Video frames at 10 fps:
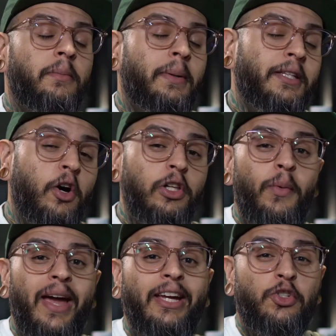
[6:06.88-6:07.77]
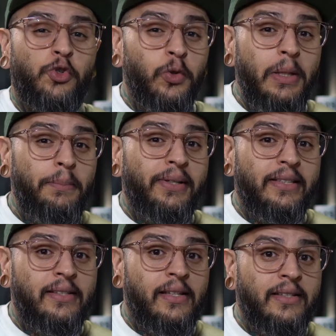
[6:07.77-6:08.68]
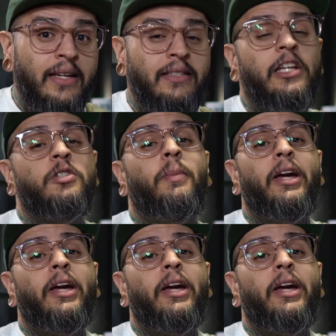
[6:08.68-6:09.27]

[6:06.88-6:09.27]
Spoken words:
But the only way I can truly put it to the test is